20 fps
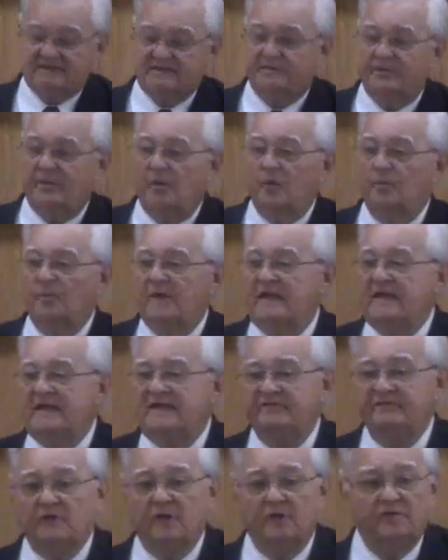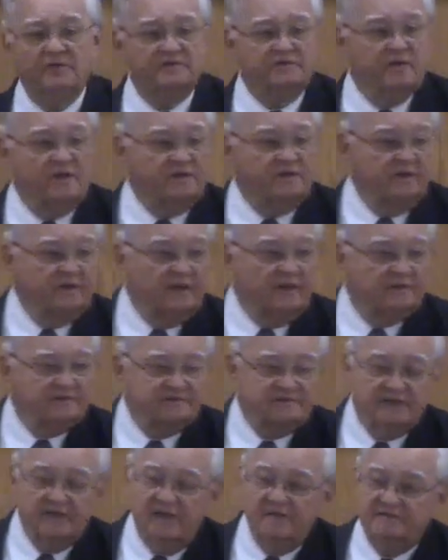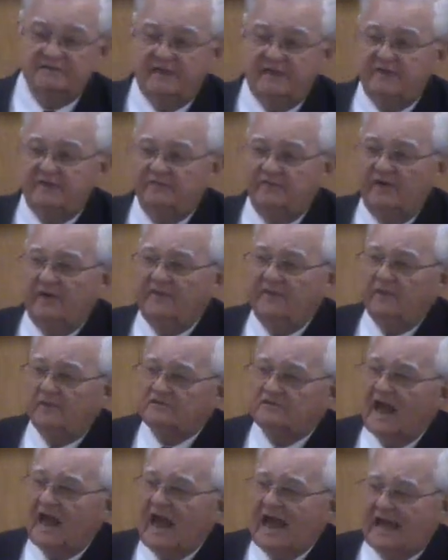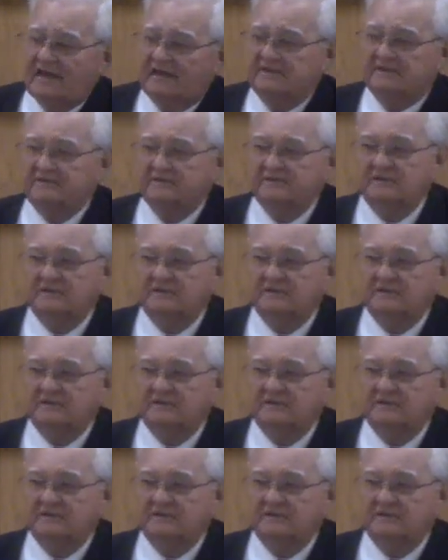upon me, even though there's nothing necessarily sinful in those likes.